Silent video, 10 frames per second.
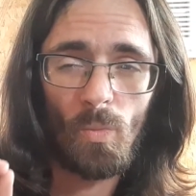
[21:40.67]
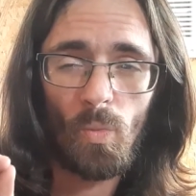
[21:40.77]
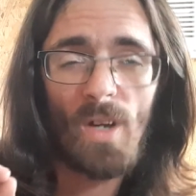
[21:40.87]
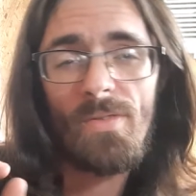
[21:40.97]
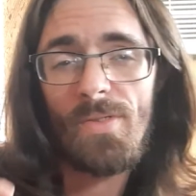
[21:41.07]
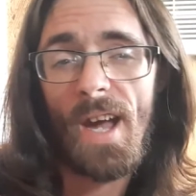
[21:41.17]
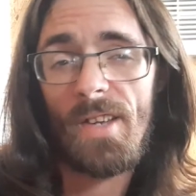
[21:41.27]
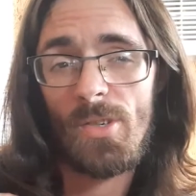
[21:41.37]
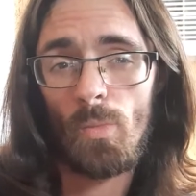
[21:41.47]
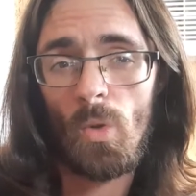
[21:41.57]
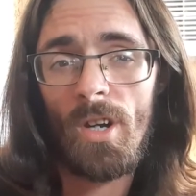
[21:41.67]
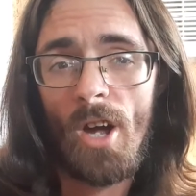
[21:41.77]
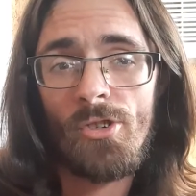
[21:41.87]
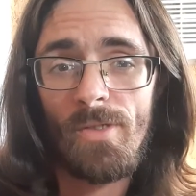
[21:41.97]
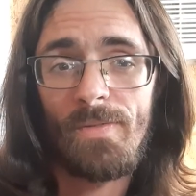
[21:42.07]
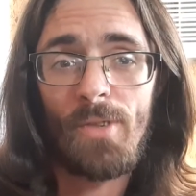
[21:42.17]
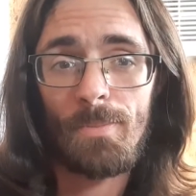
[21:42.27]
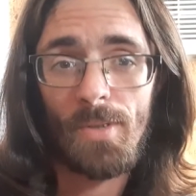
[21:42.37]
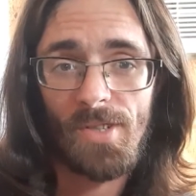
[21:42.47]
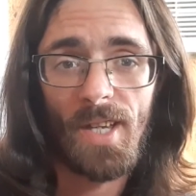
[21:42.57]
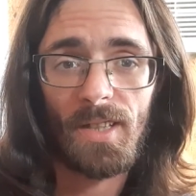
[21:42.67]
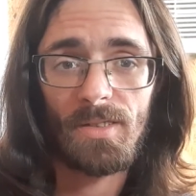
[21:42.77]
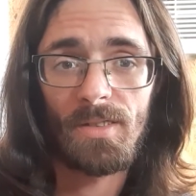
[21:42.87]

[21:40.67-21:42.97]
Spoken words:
1,100 foot per second.